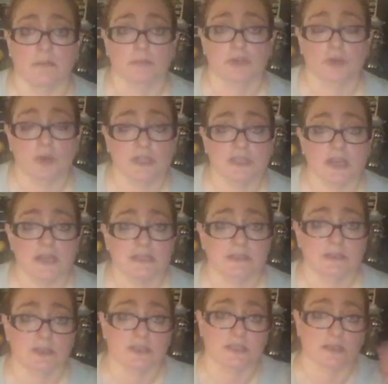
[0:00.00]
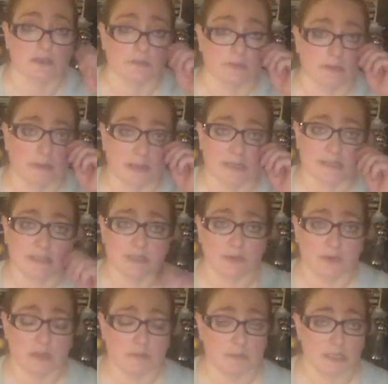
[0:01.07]
soy sauce. It's just a little bit less
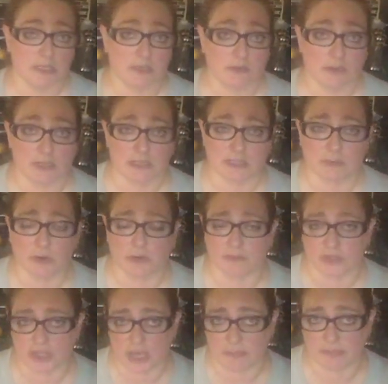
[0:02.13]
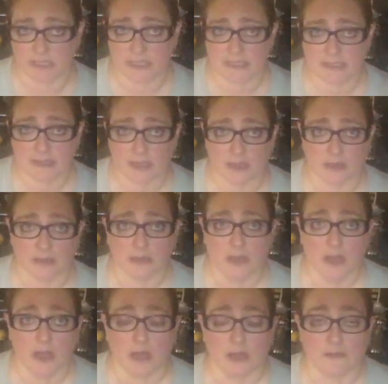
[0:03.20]
sodium into it. It's more of a Japanese style
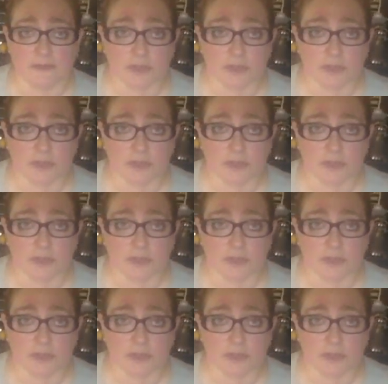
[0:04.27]
of